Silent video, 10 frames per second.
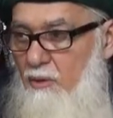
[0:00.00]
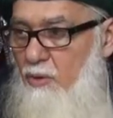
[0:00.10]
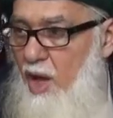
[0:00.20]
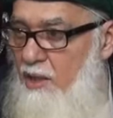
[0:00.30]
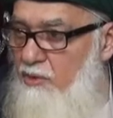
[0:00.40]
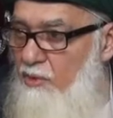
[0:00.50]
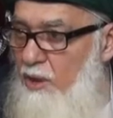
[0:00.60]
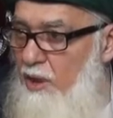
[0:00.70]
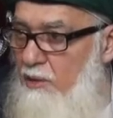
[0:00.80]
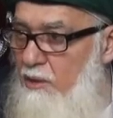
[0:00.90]
You ask
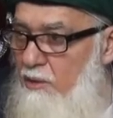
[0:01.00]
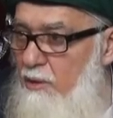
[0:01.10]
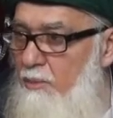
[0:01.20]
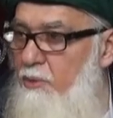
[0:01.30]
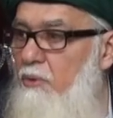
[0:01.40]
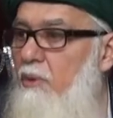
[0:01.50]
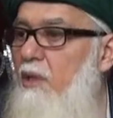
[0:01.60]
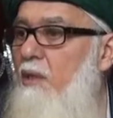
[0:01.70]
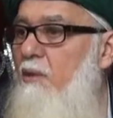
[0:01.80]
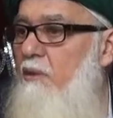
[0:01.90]
for leadership, you will
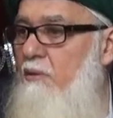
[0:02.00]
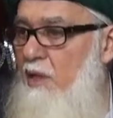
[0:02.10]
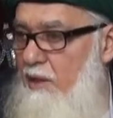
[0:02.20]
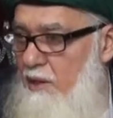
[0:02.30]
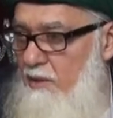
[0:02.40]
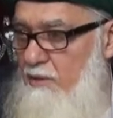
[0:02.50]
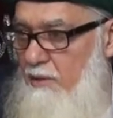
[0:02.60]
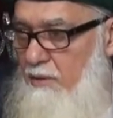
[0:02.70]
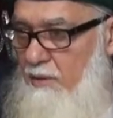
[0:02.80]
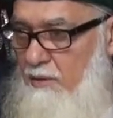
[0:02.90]
not take it.